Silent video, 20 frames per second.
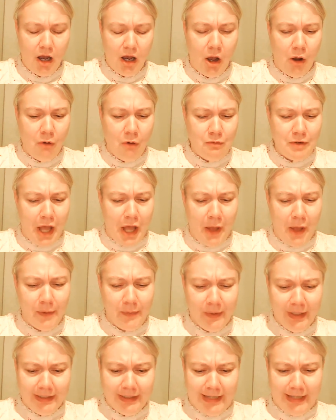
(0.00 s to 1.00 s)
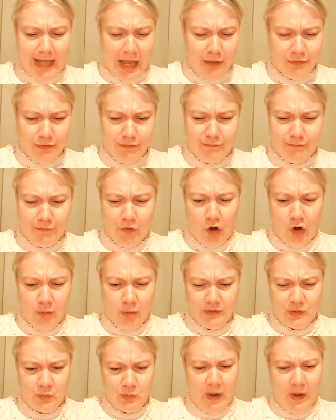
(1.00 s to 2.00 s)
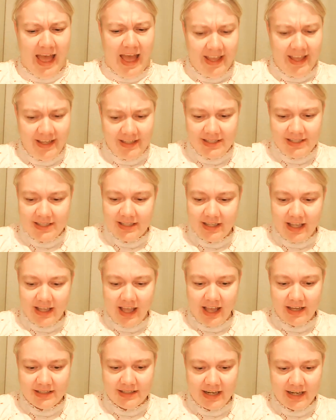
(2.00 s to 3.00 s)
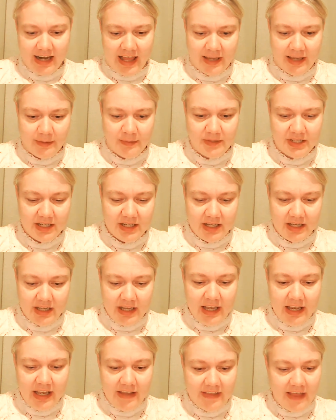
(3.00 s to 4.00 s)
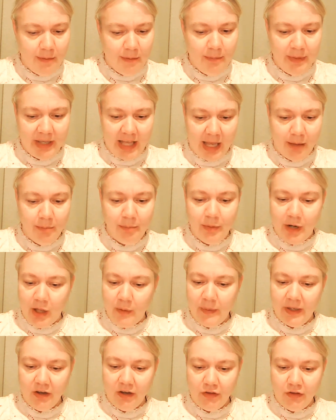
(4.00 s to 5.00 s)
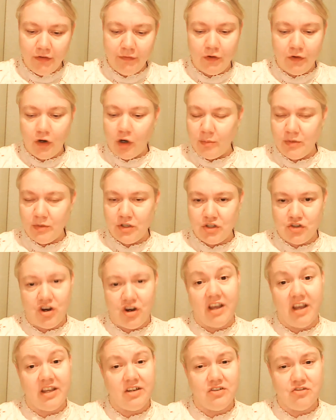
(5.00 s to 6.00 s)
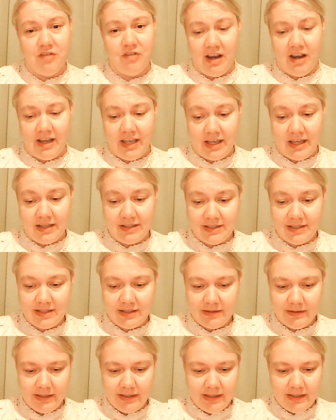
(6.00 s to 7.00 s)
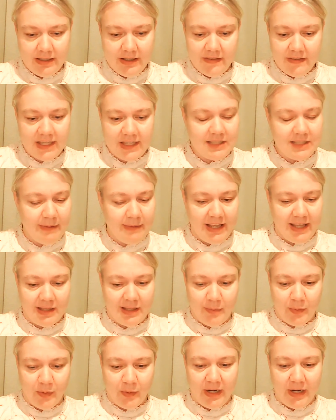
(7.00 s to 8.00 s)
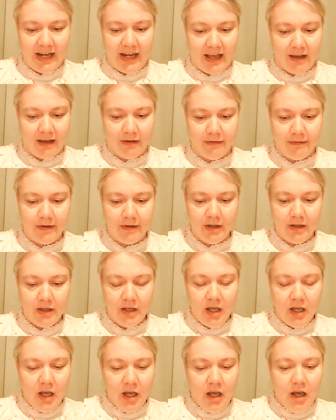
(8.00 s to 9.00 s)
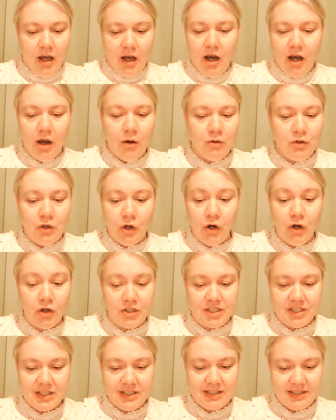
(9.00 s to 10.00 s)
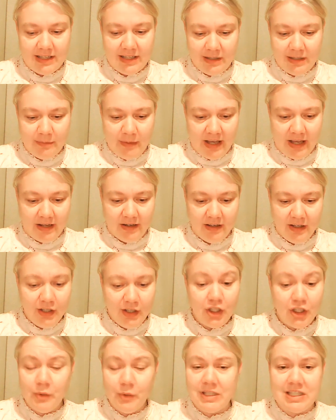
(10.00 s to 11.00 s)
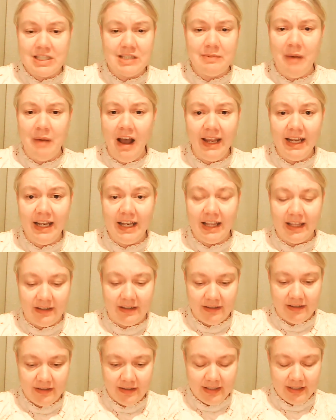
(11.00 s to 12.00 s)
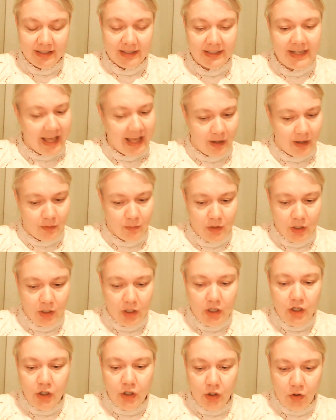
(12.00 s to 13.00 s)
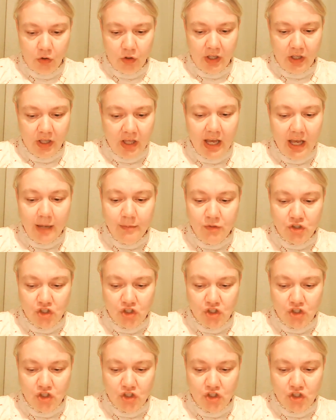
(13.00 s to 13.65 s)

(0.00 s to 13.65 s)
Oh no, now the form's wet, he exclaimed. He then began blowing on the form to try and dry it. This made the boy laugh. Oh, good, said the man. You were smiling. Now, look, I'm